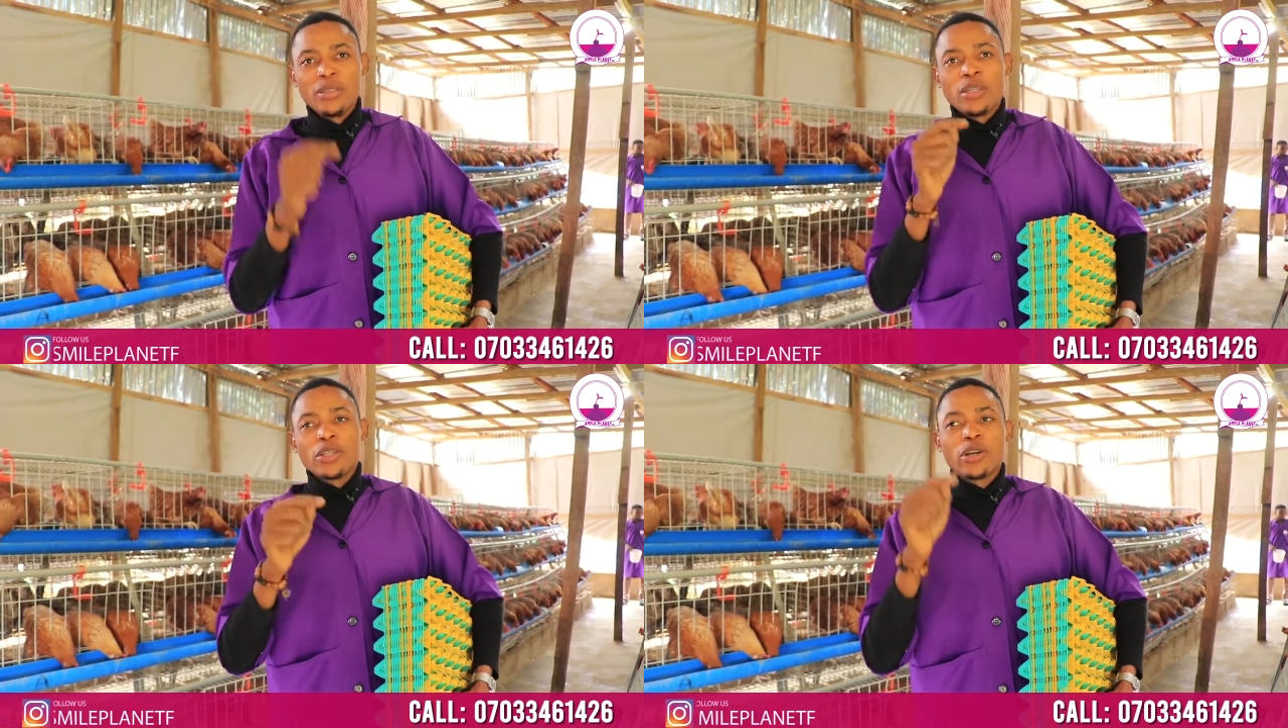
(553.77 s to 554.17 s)

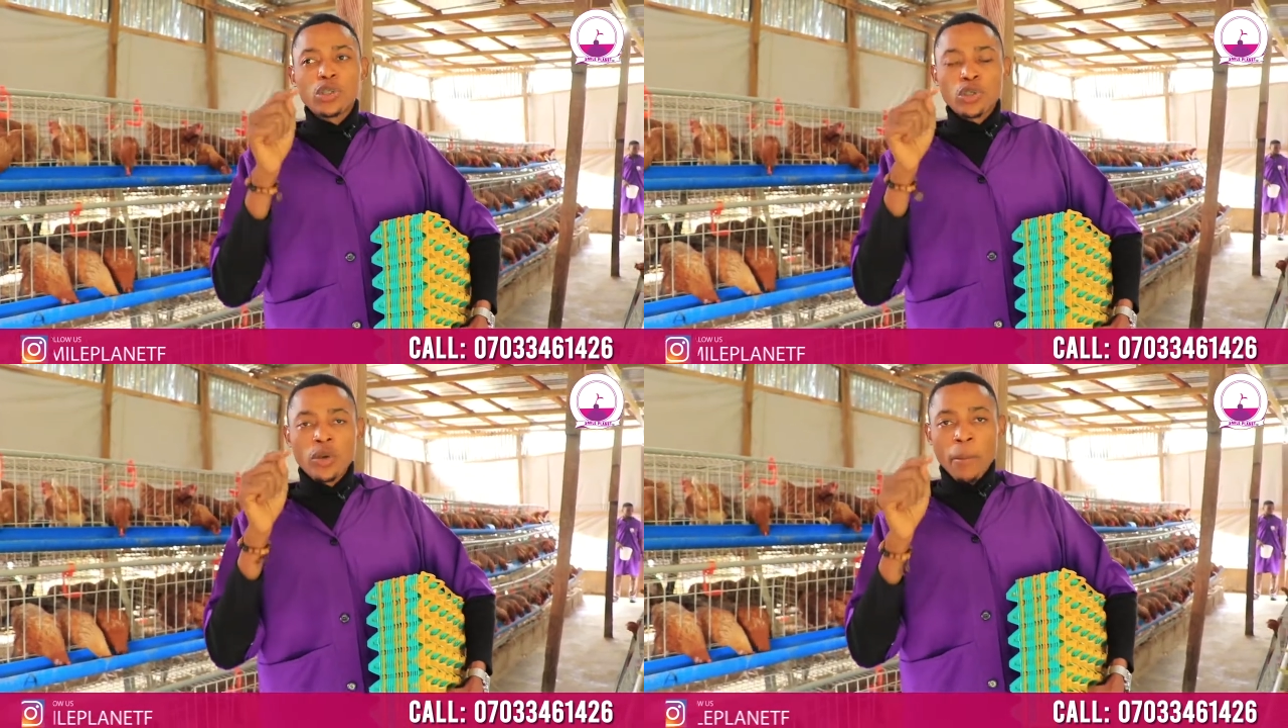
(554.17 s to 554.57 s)

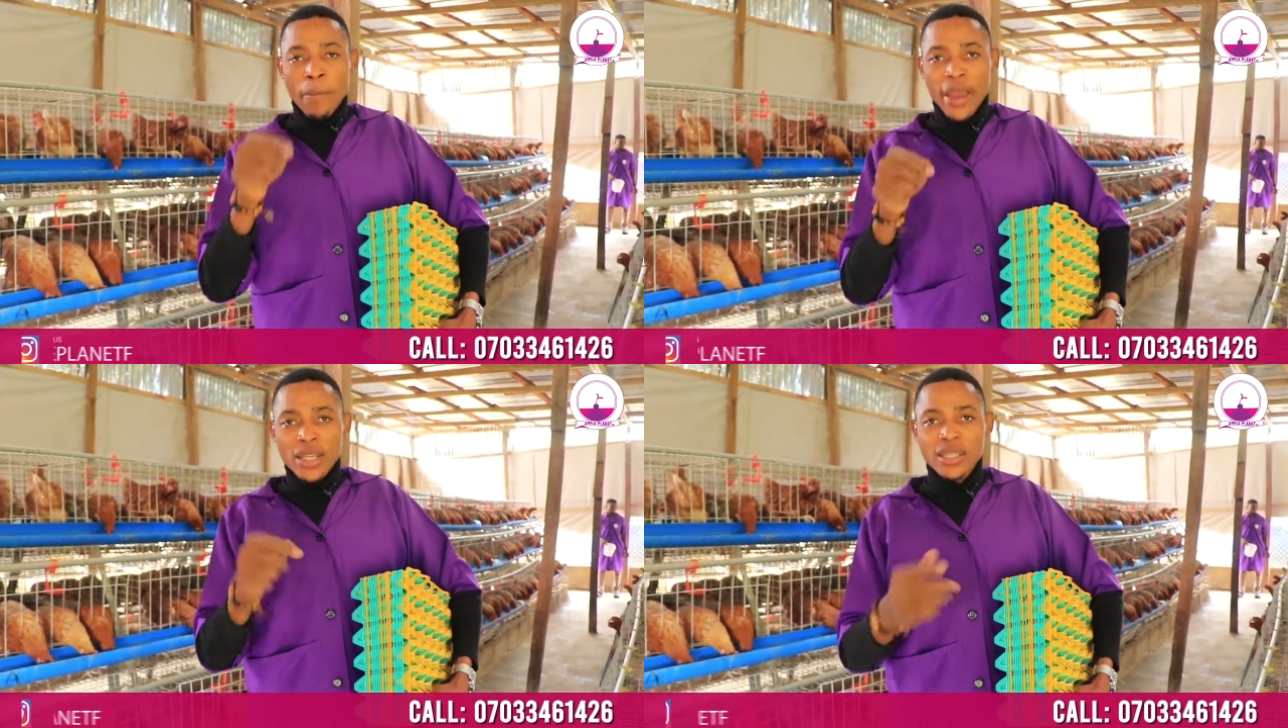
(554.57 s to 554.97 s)
dangerous to your
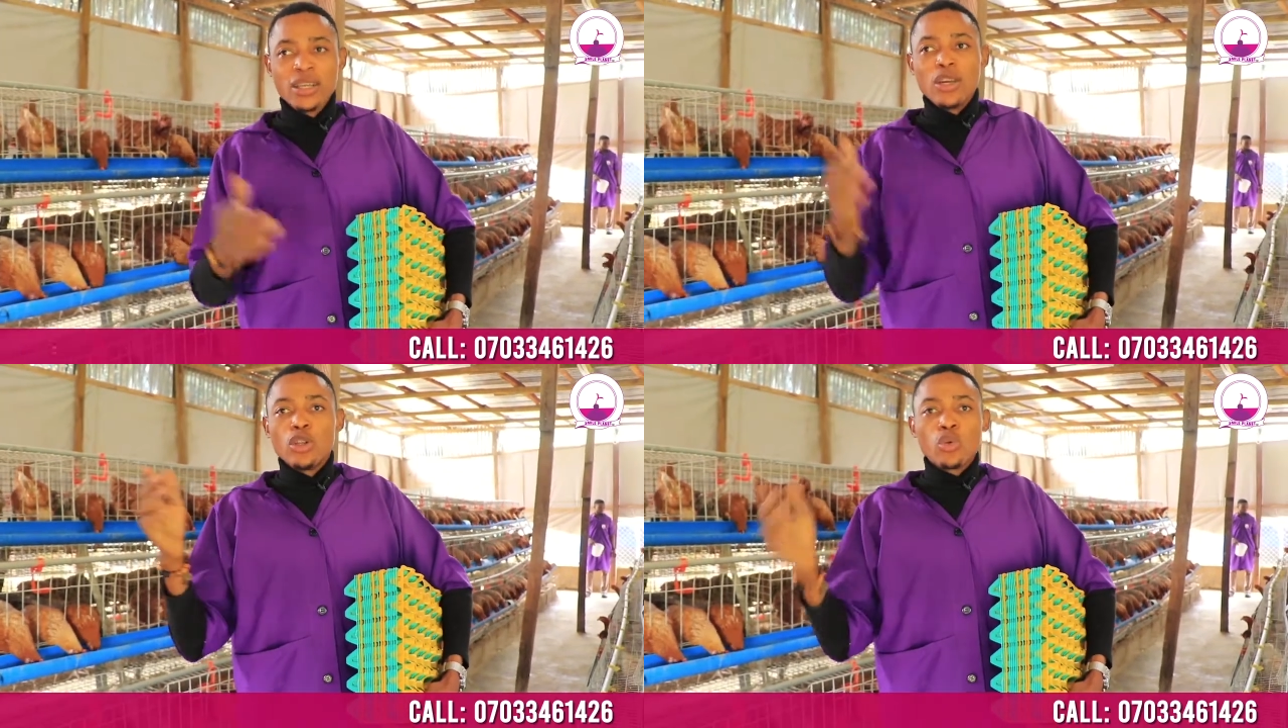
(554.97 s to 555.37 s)
birds
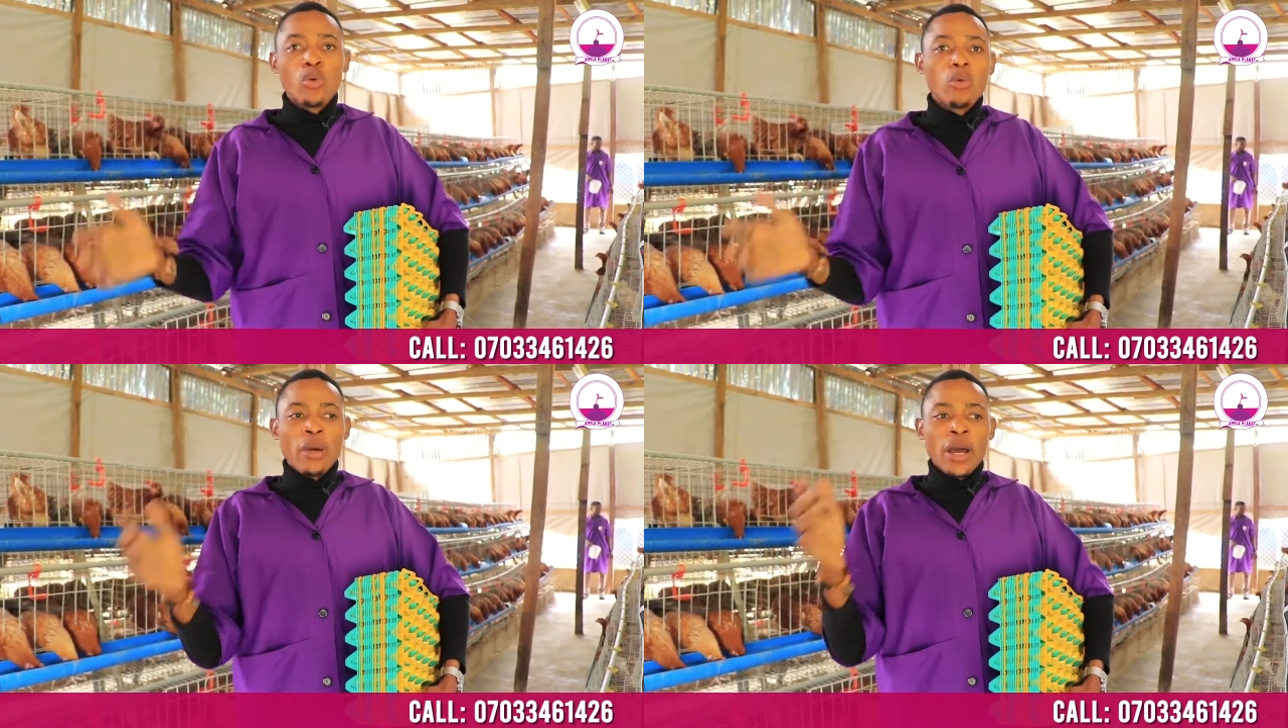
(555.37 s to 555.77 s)

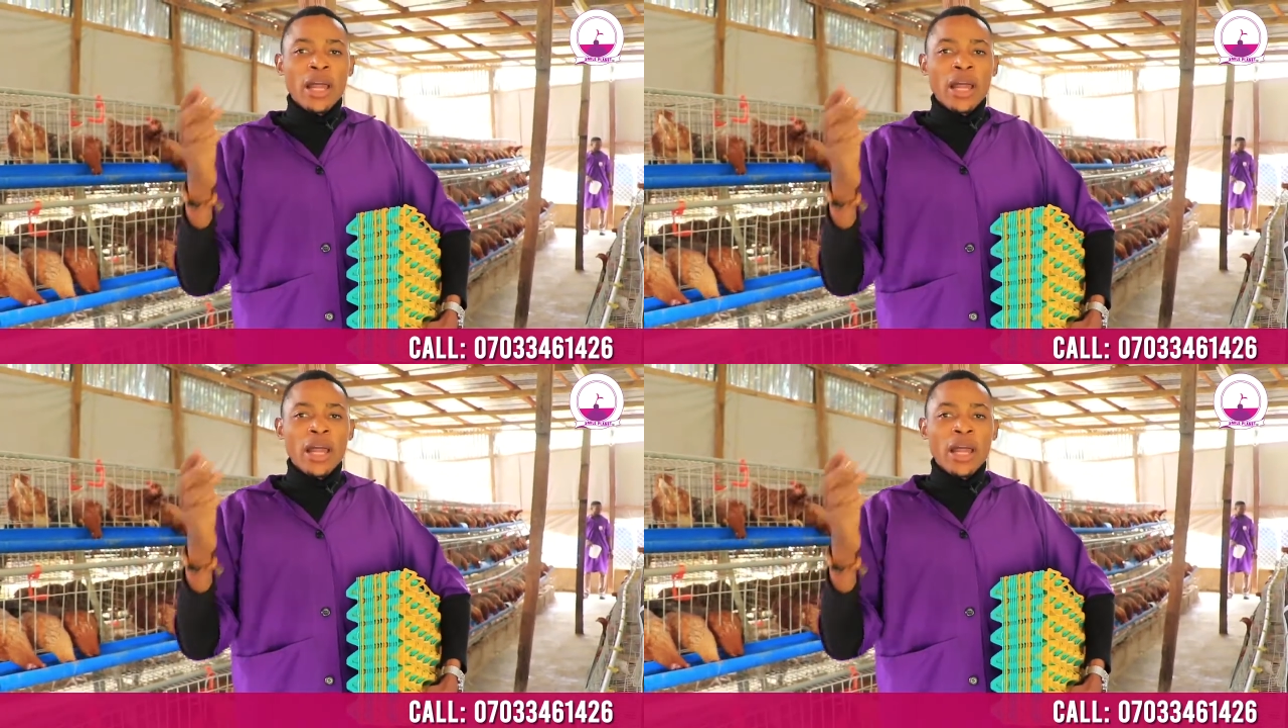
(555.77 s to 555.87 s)
to